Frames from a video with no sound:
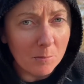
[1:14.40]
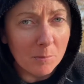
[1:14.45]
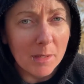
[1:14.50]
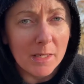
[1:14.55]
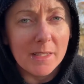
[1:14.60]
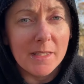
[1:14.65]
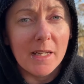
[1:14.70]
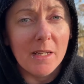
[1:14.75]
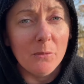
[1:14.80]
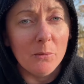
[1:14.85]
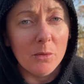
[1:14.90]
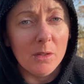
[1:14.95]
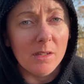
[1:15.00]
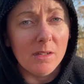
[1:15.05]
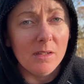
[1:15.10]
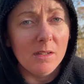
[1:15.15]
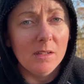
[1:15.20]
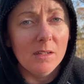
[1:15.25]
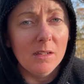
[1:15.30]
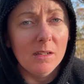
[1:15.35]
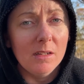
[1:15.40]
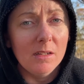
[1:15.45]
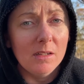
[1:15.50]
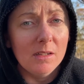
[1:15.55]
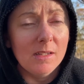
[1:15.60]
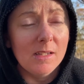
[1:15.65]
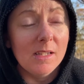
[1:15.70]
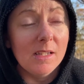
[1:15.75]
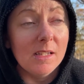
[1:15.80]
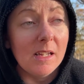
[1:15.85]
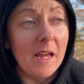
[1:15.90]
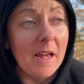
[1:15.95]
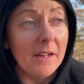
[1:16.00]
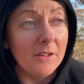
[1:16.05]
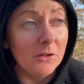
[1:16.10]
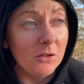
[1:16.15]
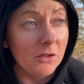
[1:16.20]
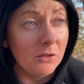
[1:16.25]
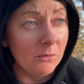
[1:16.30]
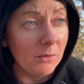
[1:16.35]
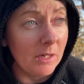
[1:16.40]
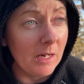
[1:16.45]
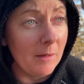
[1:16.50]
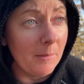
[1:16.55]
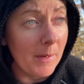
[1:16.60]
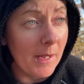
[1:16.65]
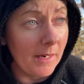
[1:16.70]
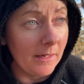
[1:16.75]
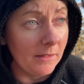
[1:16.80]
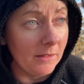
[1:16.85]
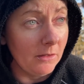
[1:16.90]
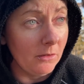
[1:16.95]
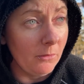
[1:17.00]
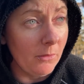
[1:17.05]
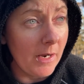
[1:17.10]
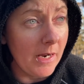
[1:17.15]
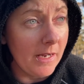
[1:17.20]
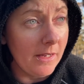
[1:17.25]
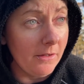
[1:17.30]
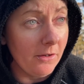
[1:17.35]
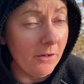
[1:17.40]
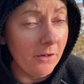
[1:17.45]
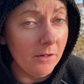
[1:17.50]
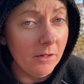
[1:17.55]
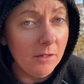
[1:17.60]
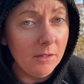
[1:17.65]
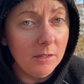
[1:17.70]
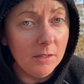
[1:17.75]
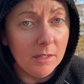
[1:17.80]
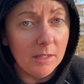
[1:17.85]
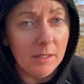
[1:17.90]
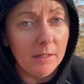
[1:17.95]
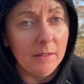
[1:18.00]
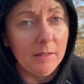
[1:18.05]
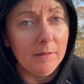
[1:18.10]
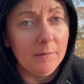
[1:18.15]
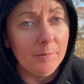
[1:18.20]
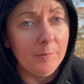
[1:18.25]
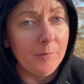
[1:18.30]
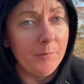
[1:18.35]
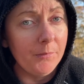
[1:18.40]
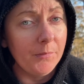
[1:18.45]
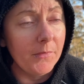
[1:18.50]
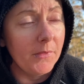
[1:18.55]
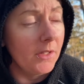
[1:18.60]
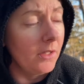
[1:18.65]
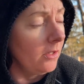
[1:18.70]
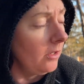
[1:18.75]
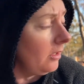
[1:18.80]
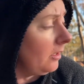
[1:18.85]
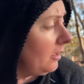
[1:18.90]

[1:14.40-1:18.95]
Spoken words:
tent was satched when I packed it away though, so